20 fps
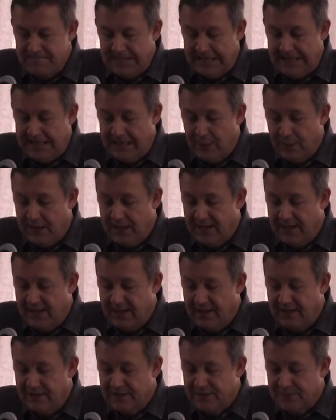Now, again,
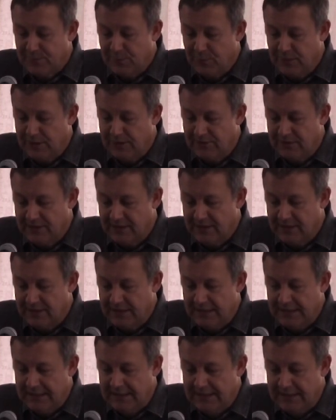another spoiler alert.
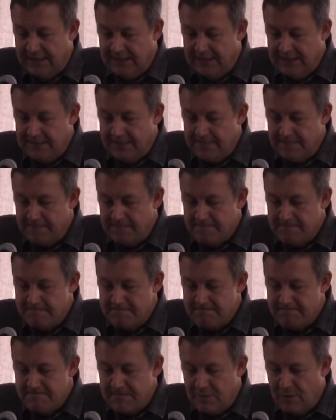
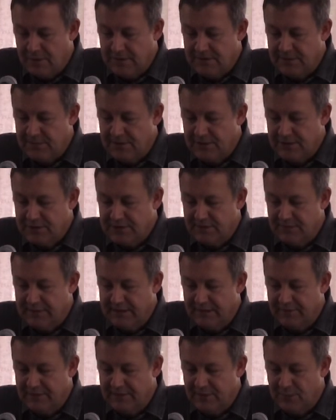Not so much because I'm
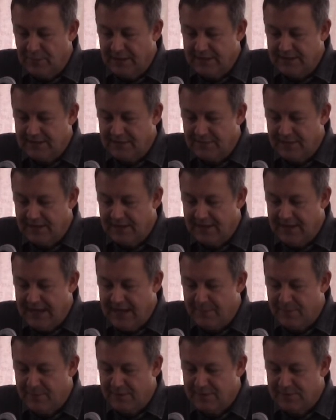giving away something that
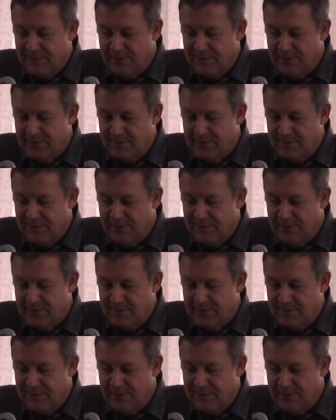happens,